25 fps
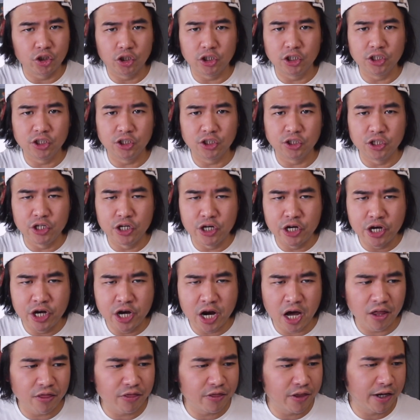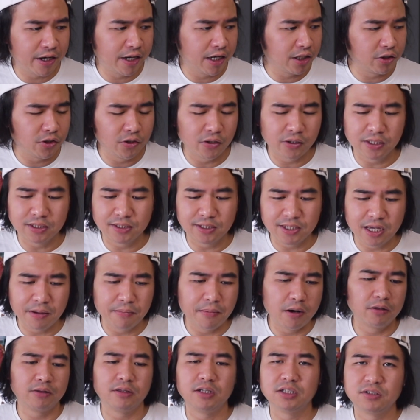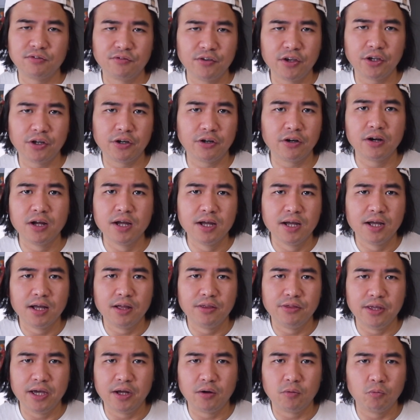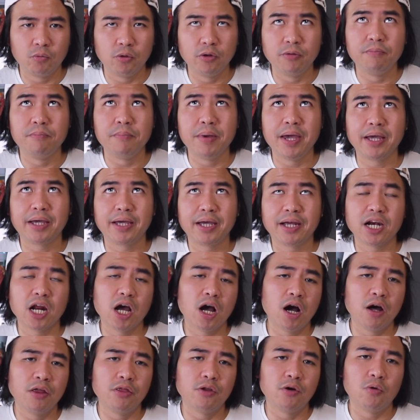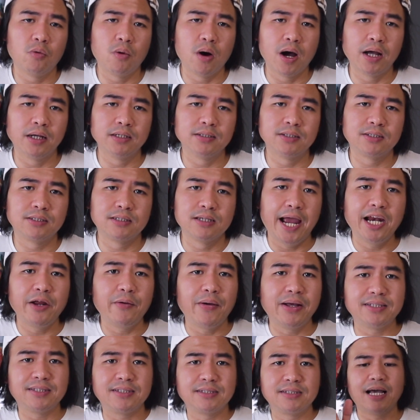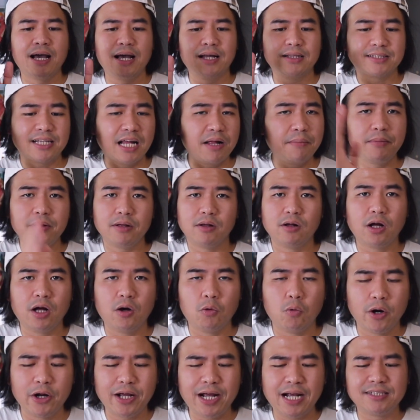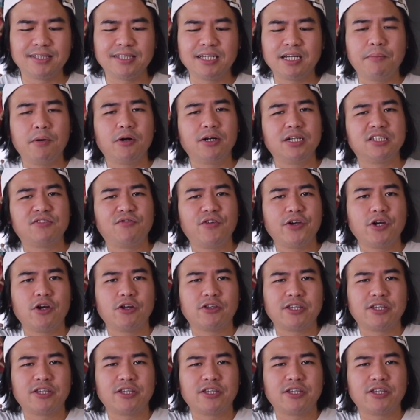There is nothing that you can say about this figure that would make it otherwise. Anyways, tell me, what do you guys think about this figure?